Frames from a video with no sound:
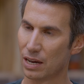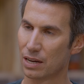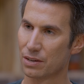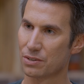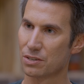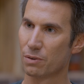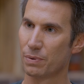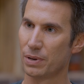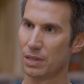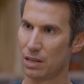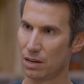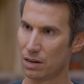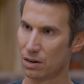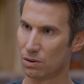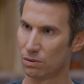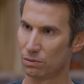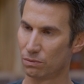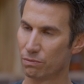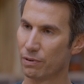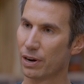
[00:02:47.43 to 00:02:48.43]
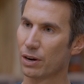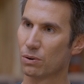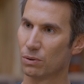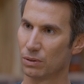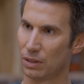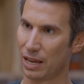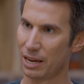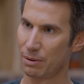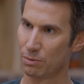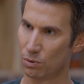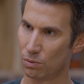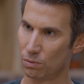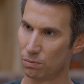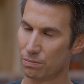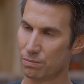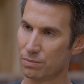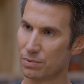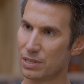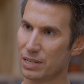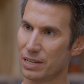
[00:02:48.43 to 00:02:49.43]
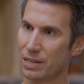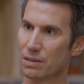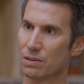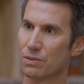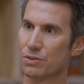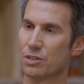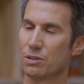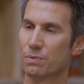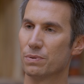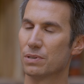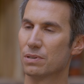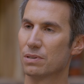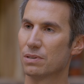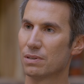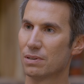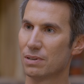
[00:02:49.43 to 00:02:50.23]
So in the old record label deals, you would